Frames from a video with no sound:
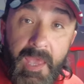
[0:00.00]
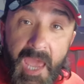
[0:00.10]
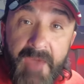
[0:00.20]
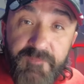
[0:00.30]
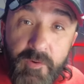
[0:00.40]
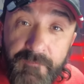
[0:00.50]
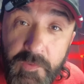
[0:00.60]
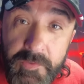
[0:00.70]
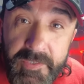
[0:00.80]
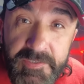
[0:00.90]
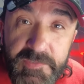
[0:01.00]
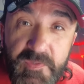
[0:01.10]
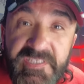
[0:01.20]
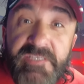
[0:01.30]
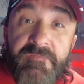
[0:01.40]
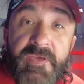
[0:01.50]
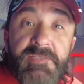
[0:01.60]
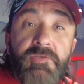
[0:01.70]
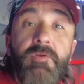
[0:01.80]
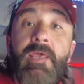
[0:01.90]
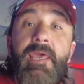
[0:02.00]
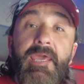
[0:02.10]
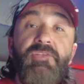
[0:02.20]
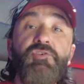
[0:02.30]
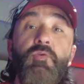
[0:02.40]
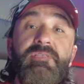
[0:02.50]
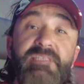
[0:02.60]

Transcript: After a few years with Sylvester, he joined